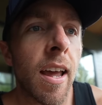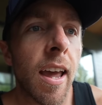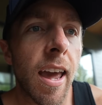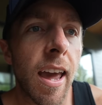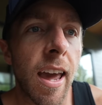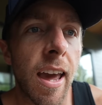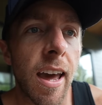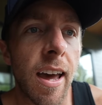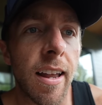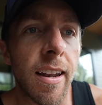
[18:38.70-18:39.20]

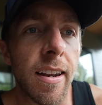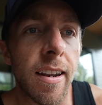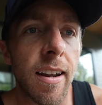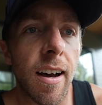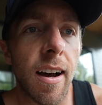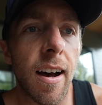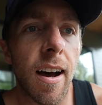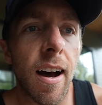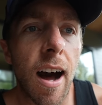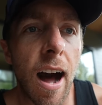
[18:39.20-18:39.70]
And
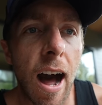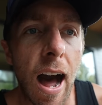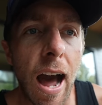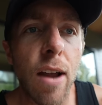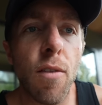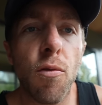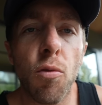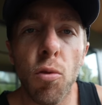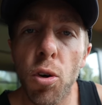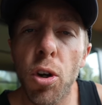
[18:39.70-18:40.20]
I
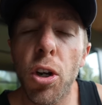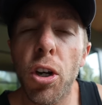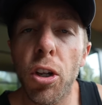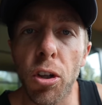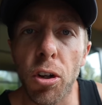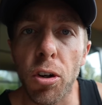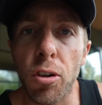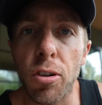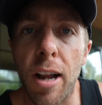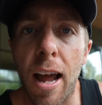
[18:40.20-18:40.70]
really
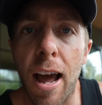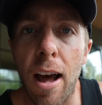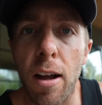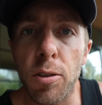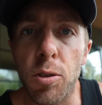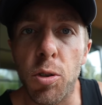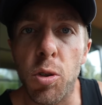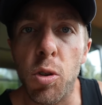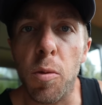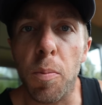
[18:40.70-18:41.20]
learned how
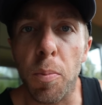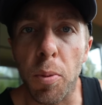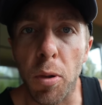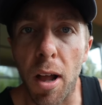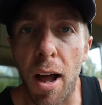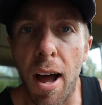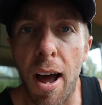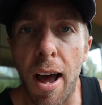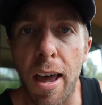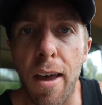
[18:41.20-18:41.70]
to
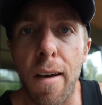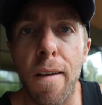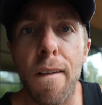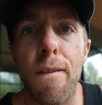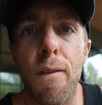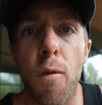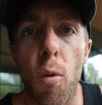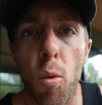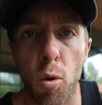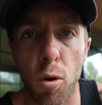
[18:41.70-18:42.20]
apply
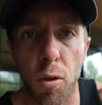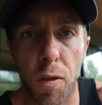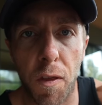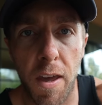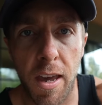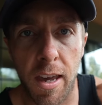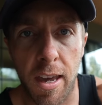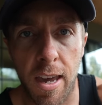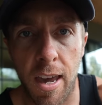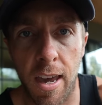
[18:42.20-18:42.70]
forward
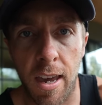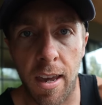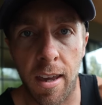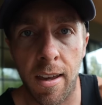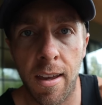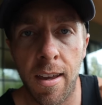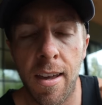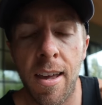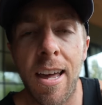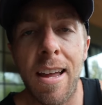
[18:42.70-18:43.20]
thinking
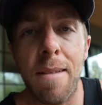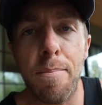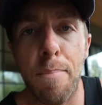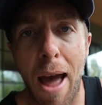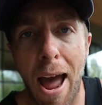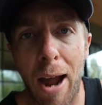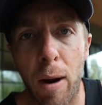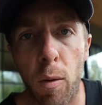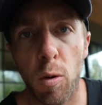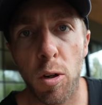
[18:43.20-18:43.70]
and
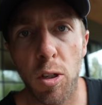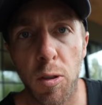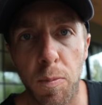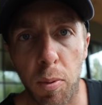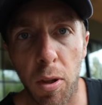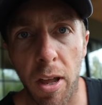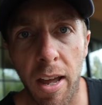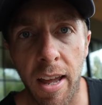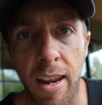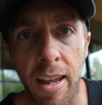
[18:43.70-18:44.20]
backwards
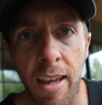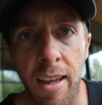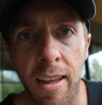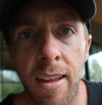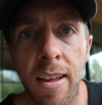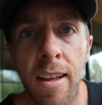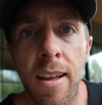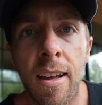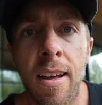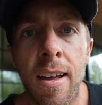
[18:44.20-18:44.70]
planning
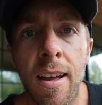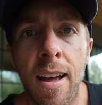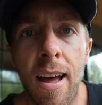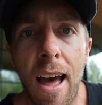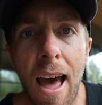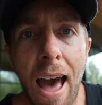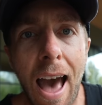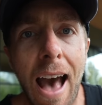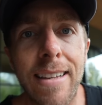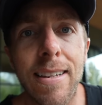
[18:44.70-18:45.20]

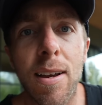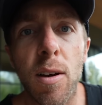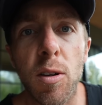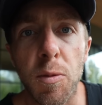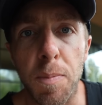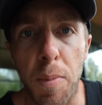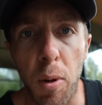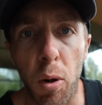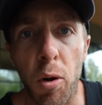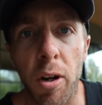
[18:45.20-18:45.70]
as I was
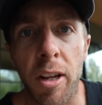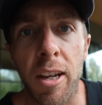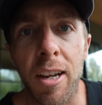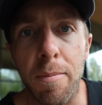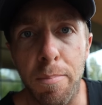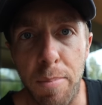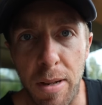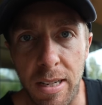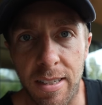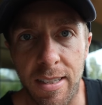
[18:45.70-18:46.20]
building a
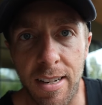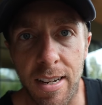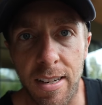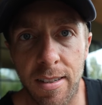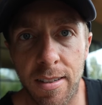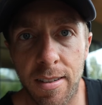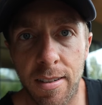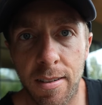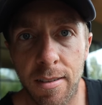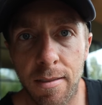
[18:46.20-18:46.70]

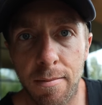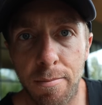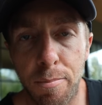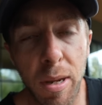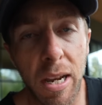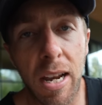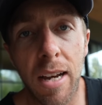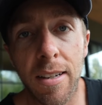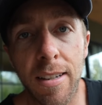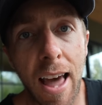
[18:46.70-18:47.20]
business,
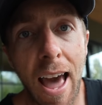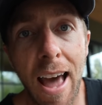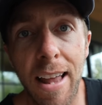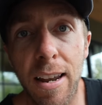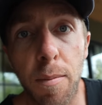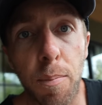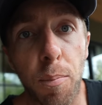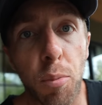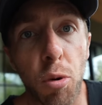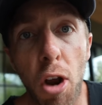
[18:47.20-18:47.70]
because I had
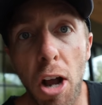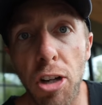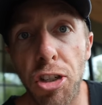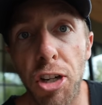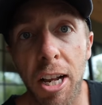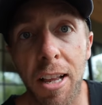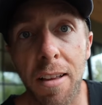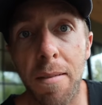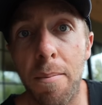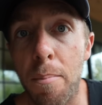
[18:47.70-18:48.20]
to
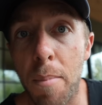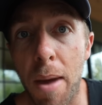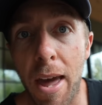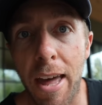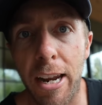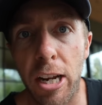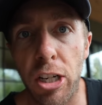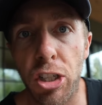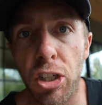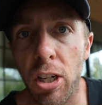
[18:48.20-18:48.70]
project
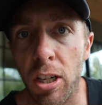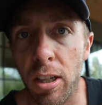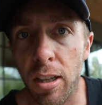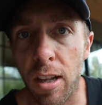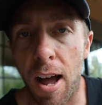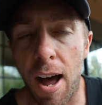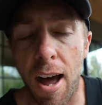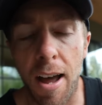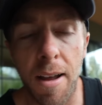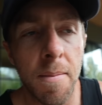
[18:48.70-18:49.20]
manage a
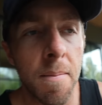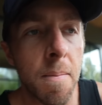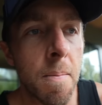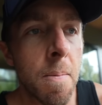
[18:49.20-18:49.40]
lot,